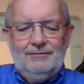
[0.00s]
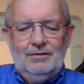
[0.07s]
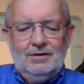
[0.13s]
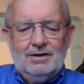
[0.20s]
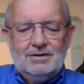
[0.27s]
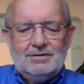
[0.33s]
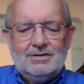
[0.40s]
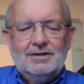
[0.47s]
if you
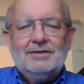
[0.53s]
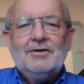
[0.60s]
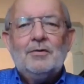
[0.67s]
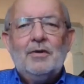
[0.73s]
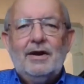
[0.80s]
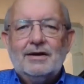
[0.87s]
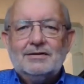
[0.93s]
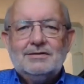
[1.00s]
can sing the
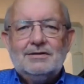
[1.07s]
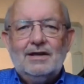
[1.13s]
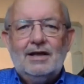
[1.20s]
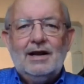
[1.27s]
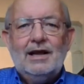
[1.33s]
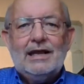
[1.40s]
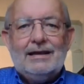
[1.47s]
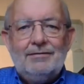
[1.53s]
rest.
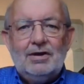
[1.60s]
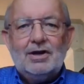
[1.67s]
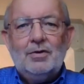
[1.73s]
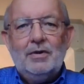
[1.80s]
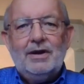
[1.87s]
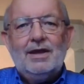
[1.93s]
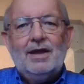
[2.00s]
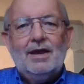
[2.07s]
And I'll give you a
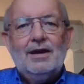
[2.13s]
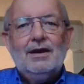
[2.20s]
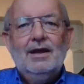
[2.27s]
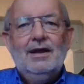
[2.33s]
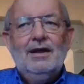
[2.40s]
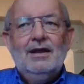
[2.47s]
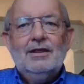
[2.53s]
quick hint.